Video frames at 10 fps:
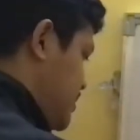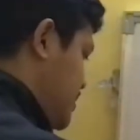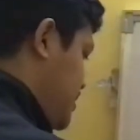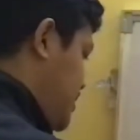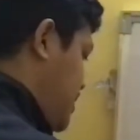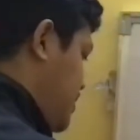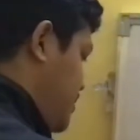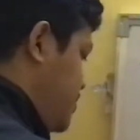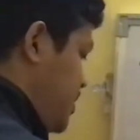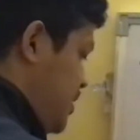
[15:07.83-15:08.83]
instead
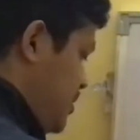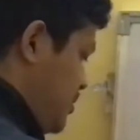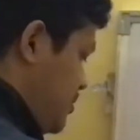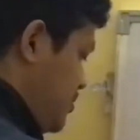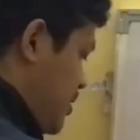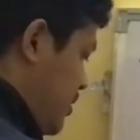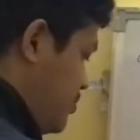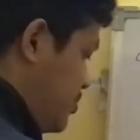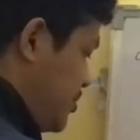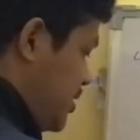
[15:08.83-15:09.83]
of B we
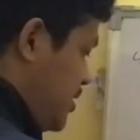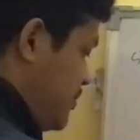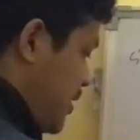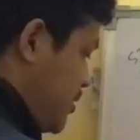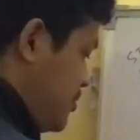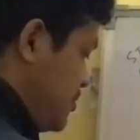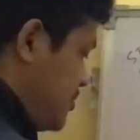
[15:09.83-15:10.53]
have put this value,